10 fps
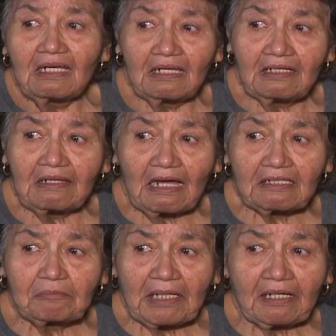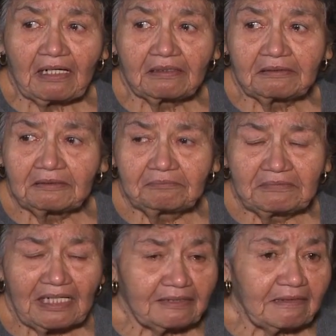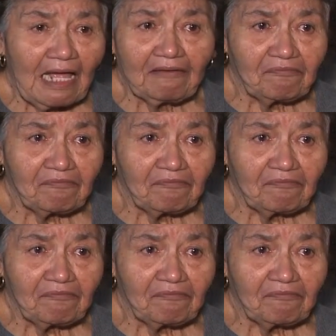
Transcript: He dies because it's not